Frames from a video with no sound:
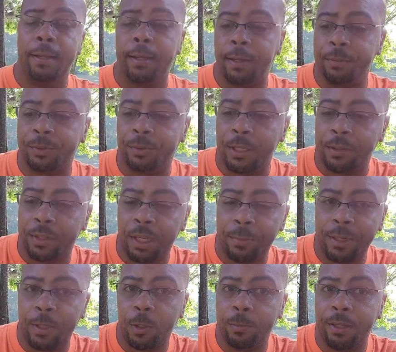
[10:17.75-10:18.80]
Um, so I think I
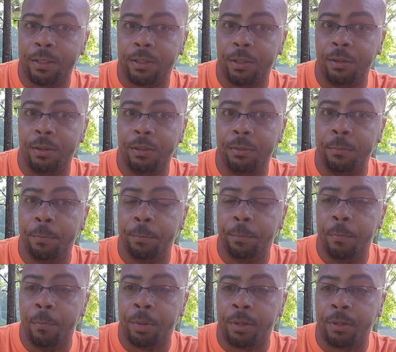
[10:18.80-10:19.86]
might go back there and
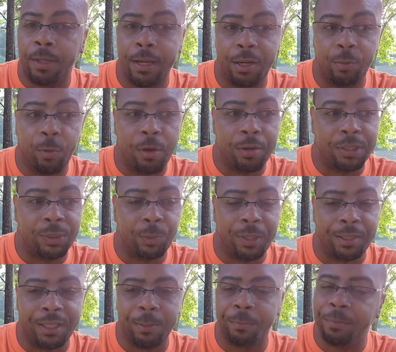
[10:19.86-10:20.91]
put a line in the water, see
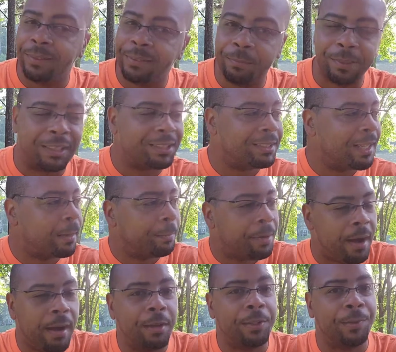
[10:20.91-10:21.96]
what I get. But there's a lot of
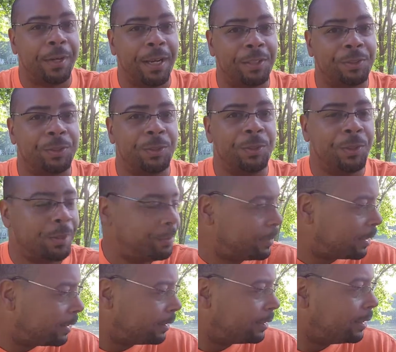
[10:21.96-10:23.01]
pond grass too, though,
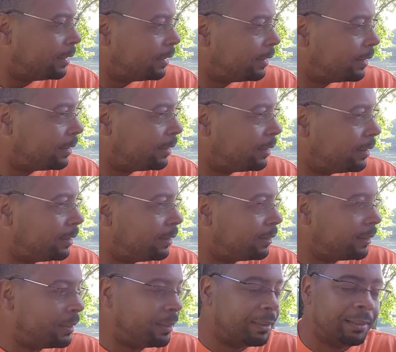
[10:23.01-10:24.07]

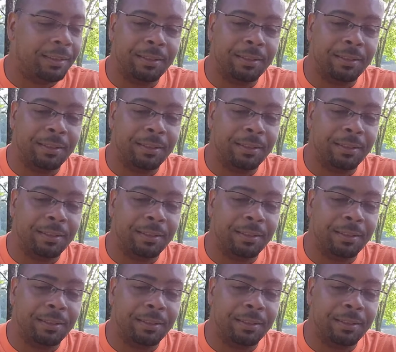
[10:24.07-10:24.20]
man.